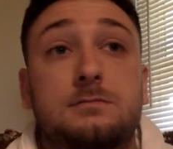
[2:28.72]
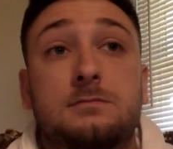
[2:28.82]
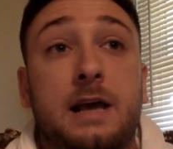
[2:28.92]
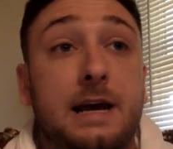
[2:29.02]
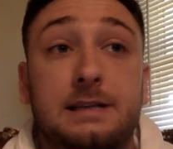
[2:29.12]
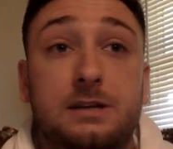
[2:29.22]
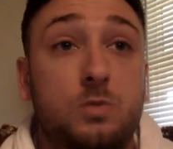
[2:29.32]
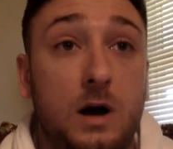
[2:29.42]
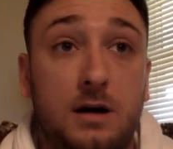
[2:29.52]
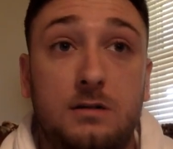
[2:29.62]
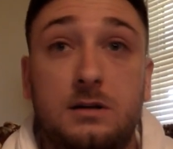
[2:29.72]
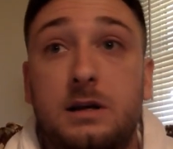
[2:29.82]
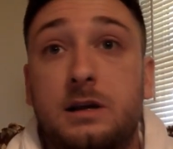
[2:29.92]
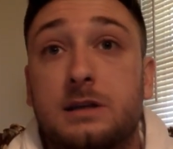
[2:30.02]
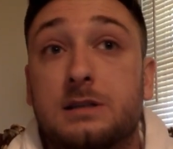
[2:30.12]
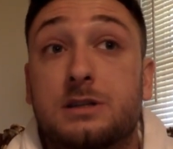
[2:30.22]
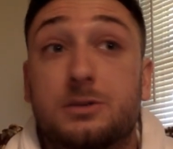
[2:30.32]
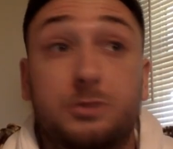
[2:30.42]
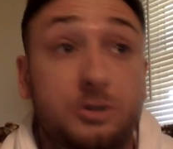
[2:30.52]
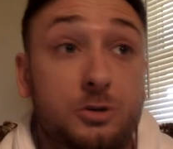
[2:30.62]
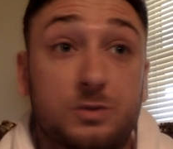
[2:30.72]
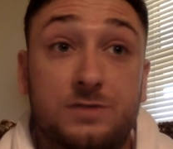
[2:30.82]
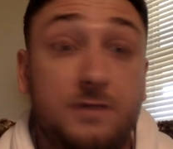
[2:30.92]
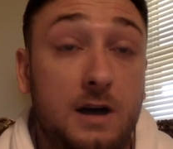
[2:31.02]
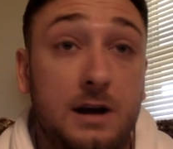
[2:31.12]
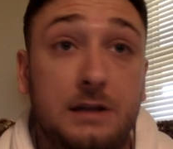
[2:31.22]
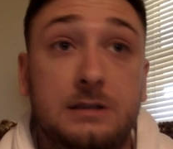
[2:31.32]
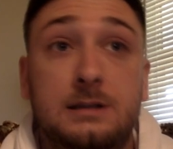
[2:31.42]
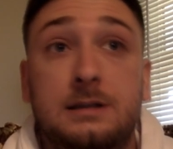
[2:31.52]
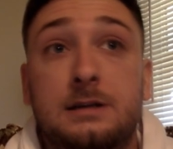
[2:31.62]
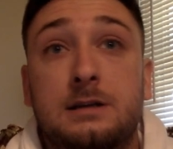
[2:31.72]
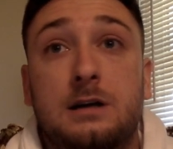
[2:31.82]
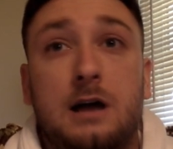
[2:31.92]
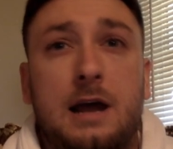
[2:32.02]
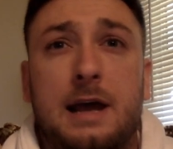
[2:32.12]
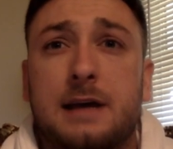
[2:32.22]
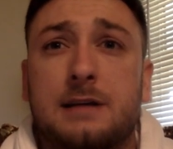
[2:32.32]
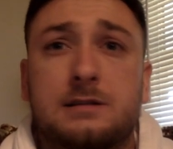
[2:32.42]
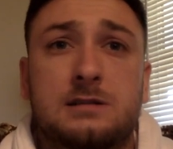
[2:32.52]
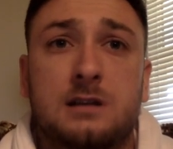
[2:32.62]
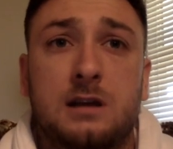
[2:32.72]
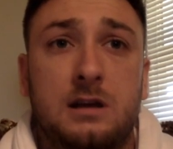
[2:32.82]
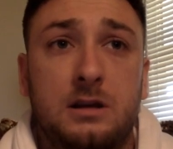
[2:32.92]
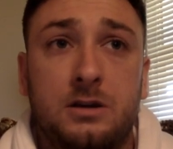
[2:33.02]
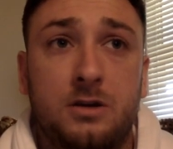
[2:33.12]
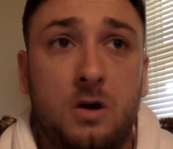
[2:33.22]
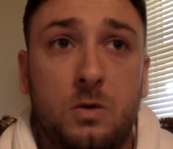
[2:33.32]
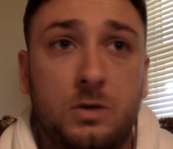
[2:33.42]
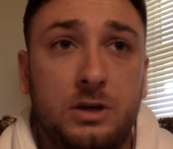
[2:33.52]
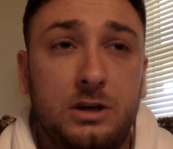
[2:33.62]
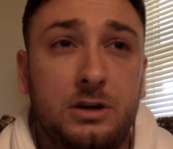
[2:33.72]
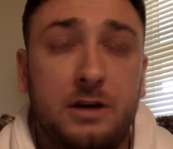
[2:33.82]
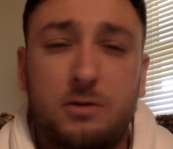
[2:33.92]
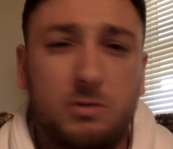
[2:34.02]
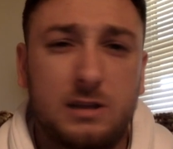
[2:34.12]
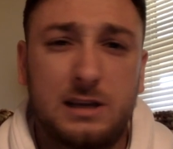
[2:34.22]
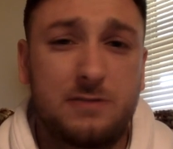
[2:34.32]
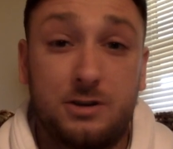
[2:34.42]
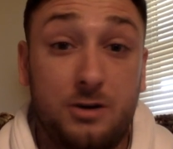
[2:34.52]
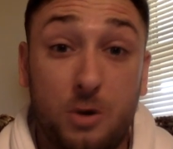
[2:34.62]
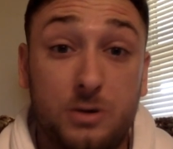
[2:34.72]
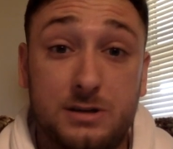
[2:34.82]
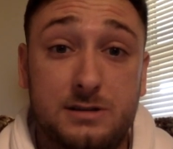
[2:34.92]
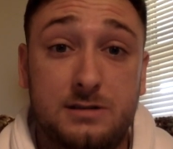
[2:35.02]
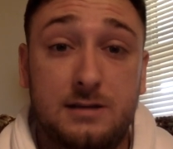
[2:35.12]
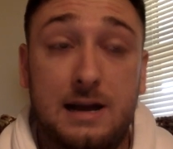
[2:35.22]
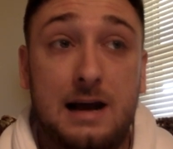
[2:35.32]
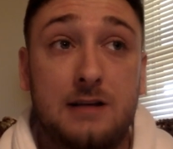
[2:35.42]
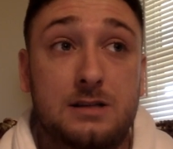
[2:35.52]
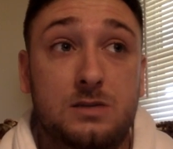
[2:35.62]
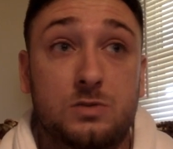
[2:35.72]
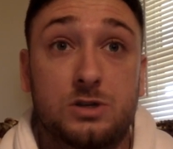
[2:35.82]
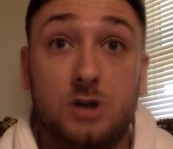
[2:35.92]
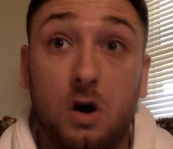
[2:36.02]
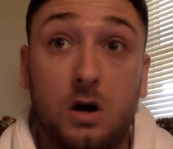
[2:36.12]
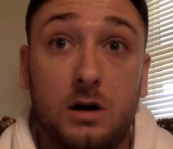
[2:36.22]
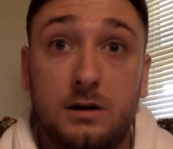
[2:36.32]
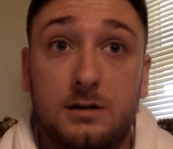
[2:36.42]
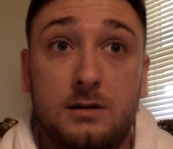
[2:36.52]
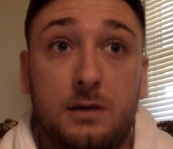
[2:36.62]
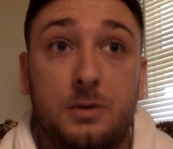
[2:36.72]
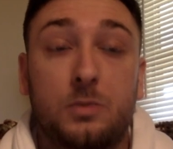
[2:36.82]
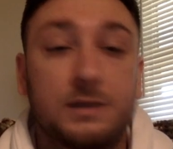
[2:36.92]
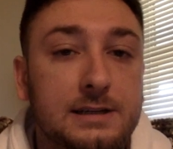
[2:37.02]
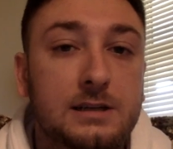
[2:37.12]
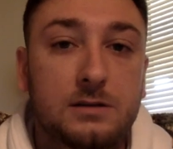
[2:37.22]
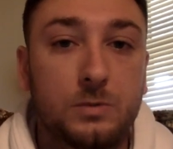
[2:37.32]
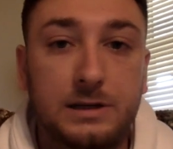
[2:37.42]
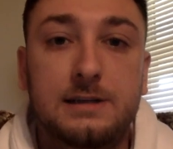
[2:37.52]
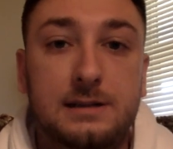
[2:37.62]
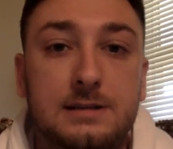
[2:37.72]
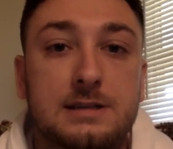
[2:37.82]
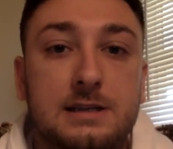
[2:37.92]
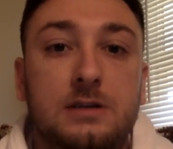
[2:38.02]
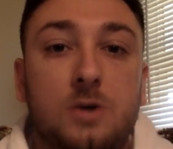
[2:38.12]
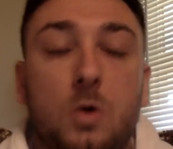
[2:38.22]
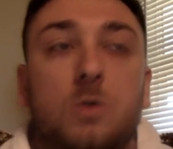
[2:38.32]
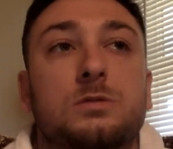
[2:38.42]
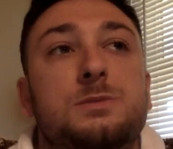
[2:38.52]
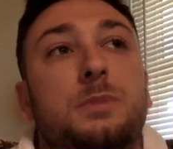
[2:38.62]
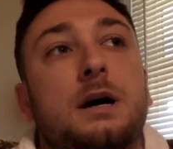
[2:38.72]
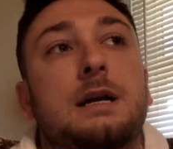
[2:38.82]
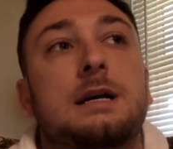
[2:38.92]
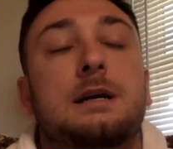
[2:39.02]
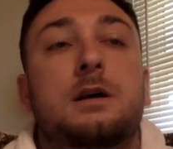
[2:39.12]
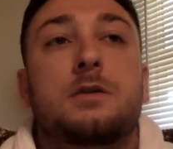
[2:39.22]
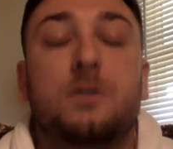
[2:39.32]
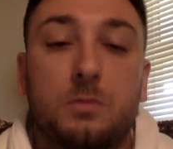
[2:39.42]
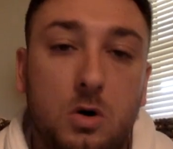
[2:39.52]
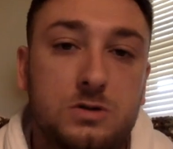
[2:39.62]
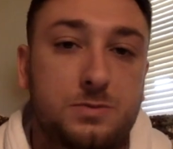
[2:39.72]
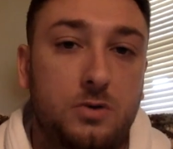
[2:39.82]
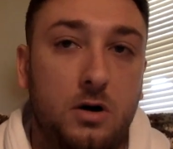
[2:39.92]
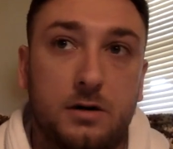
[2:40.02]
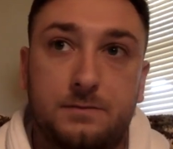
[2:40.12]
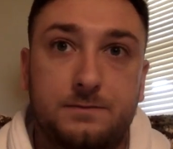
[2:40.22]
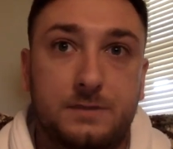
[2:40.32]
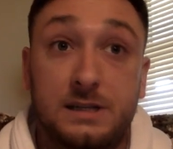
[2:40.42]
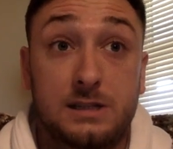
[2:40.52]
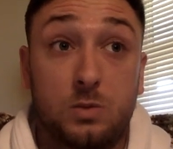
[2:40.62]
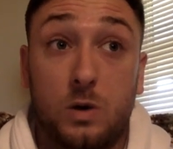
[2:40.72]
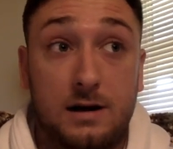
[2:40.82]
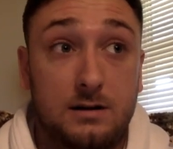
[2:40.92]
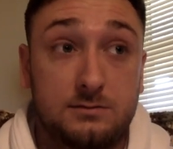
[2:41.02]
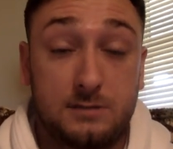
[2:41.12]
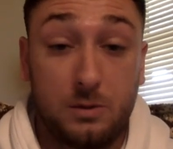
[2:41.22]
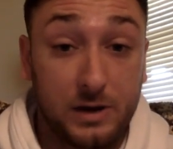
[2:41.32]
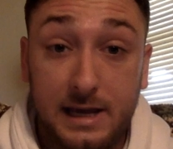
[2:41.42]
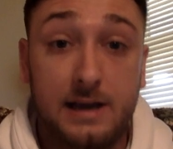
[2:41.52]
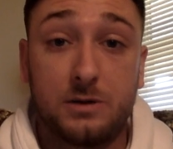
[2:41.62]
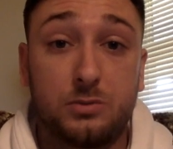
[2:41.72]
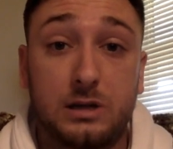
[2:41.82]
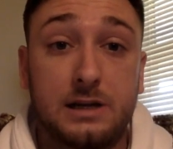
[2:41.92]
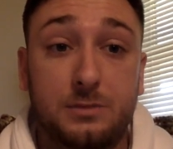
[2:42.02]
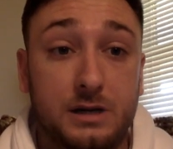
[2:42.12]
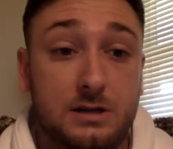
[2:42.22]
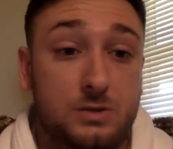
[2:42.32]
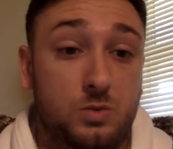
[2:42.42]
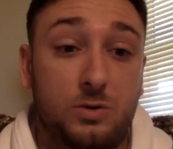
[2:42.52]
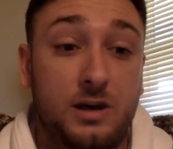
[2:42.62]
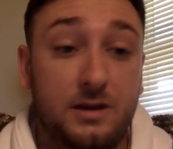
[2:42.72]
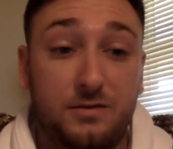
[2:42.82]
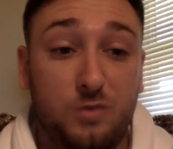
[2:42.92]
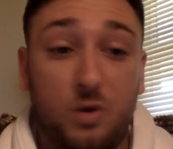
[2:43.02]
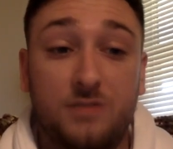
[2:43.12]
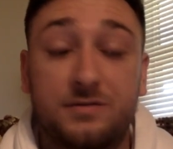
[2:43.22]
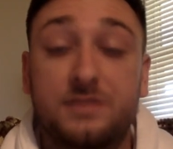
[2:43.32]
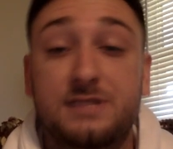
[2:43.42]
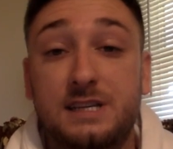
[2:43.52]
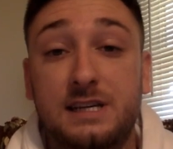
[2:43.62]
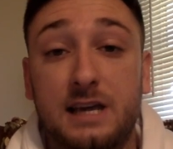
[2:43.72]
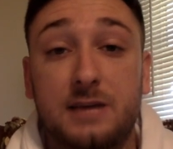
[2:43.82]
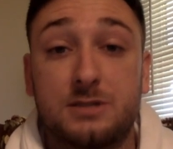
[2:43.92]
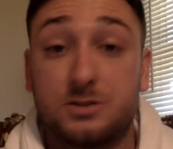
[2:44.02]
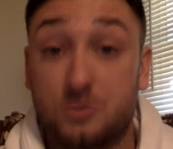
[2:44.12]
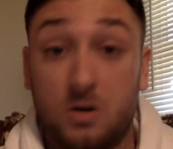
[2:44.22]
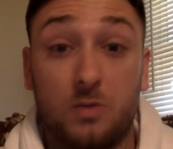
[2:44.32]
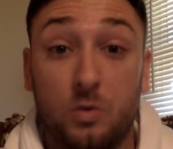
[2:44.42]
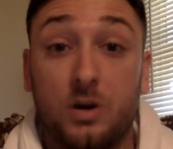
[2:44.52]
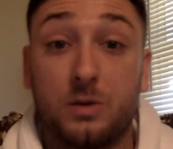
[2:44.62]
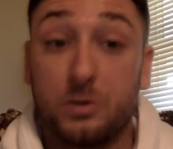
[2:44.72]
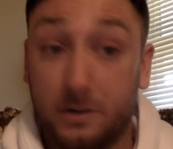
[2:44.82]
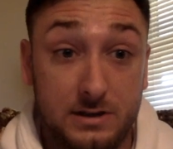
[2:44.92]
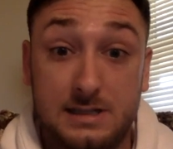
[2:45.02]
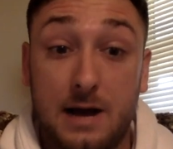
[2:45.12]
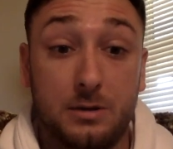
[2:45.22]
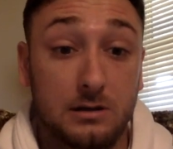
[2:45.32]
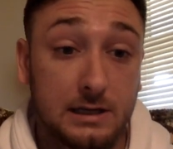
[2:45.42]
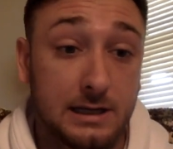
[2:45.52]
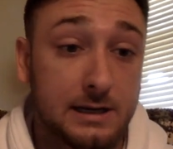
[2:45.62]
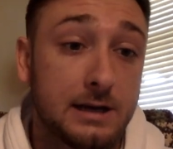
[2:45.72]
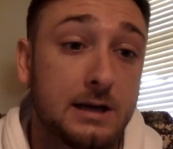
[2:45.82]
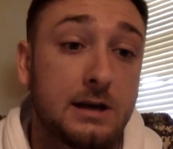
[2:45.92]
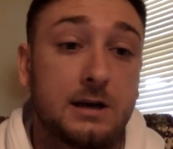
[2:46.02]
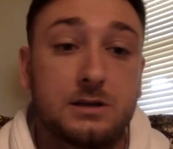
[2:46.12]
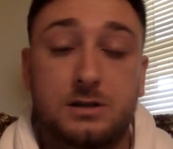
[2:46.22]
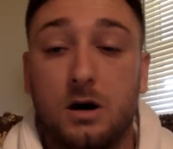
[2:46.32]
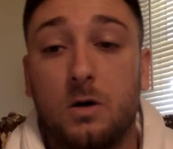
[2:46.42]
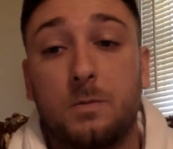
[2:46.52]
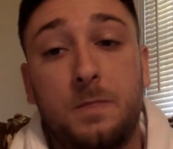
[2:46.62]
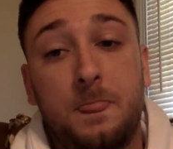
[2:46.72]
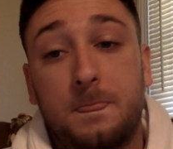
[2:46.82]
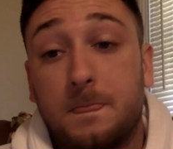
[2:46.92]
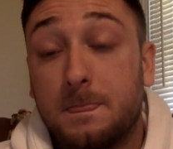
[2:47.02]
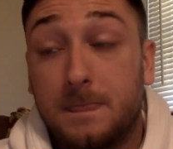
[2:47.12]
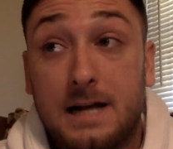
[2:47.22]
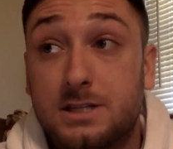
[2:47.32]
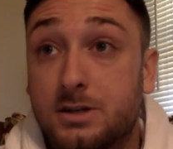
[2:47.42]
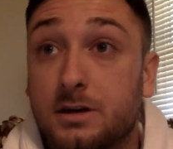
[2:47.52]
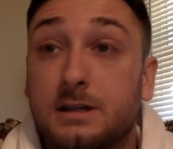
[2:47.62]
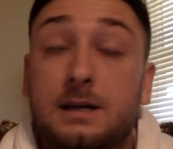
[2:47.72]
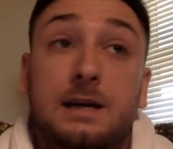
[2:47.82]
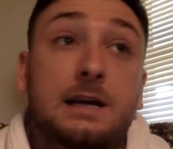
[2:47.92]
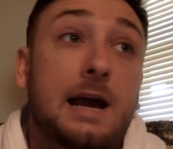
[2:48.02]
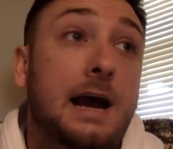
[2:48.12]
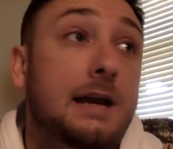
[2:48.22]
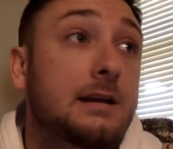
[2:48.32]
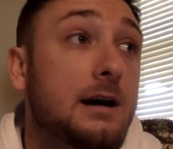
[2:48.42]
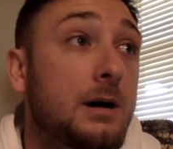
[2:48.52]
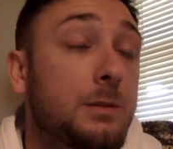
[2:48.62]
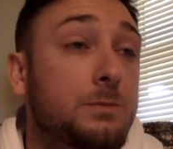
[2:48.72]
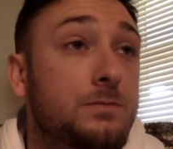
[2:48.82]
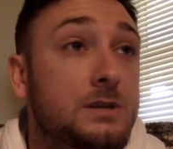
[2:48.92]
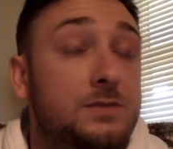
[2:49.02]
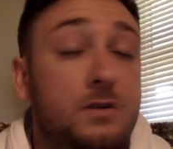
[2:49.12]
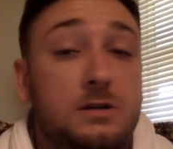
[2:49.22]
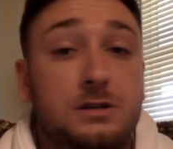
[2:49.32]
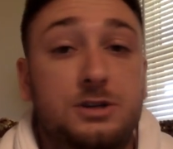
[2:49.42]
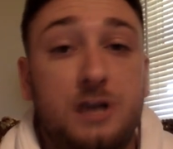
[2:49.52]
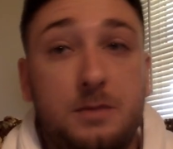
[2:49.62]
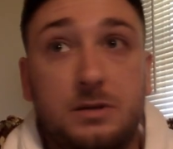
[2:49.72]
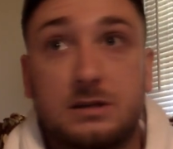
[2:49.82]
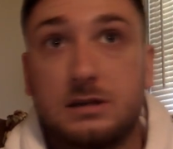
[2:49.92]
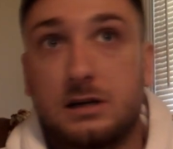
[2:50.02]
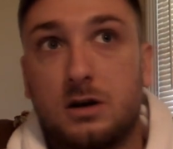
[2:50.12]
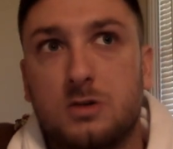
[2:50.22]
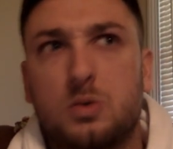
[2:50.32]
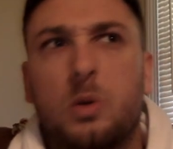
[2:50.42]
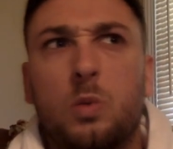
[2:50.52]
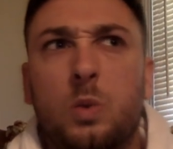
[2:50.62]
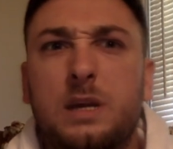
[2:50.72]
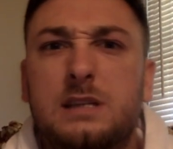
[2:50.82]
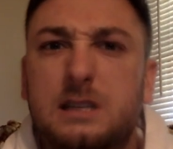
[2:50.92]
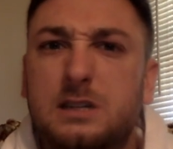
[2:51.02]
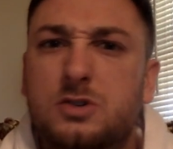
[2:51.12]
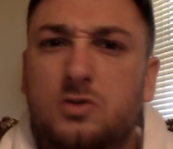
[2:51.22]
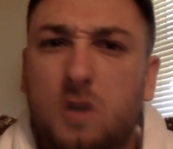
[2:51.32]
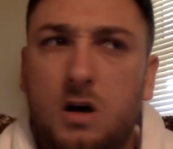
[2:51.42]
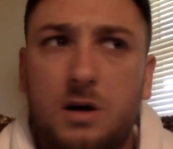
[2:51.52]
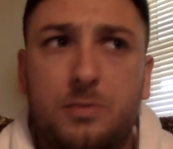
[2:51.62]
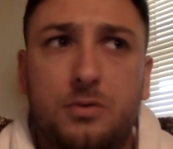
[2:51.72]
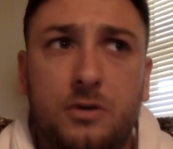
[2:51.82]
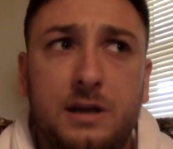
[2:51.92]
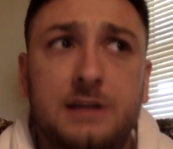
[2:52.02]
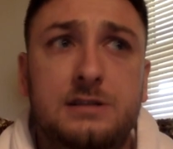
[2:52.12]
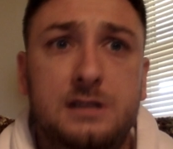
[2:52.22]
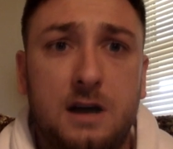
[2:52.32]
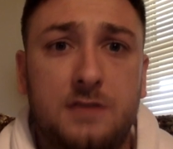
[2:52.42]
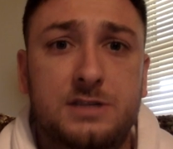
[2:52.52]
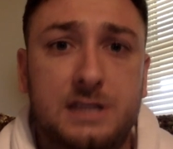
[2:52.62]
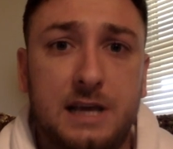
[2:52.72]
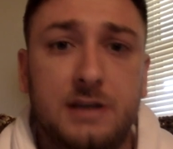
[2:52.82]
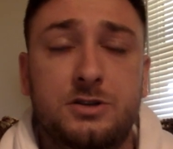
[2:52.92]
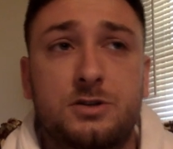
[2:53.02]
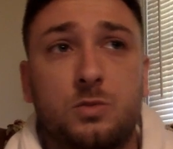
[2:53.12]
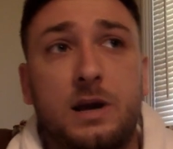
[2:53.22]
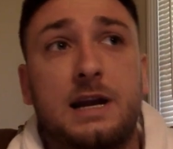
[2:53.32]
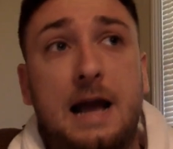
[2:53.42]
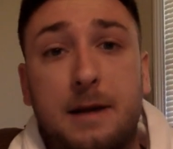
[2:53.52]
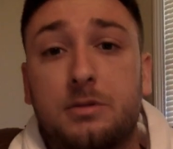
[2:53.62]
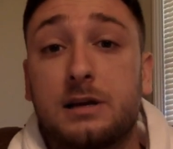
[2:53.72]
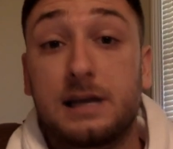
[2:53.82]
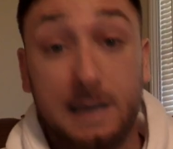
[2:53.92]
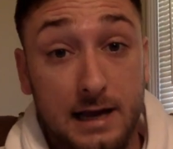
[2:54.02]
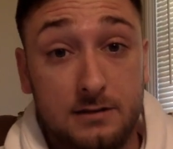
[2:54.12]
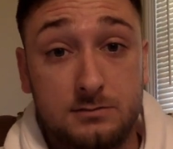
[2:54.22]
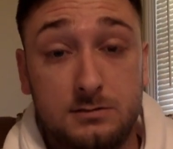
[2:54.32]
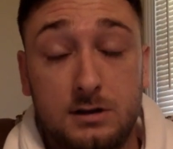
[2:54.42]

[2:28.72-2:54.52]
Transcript: he did well. His distribution was fine, and you never really even noticed that Alisson was gone. I mean, we did concede goals, but for the most part, he did well, and we can't complain because we've won 15 games and drawn one, and we're at the top of the league. So that's good. And as far as the Champions League goes, we did draw a pretty tough stage. We had Napoli again